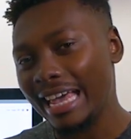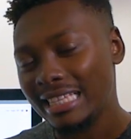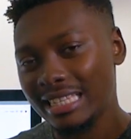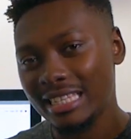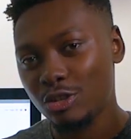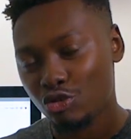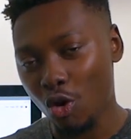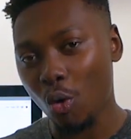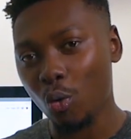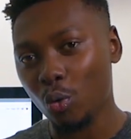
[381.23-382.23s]
Its
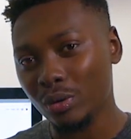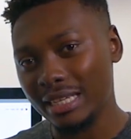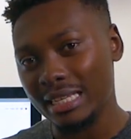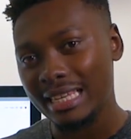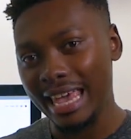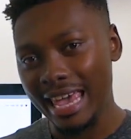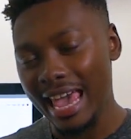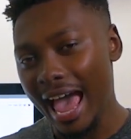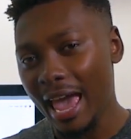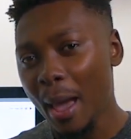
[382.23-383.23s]
stronghold is
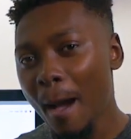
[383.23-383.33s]
AI.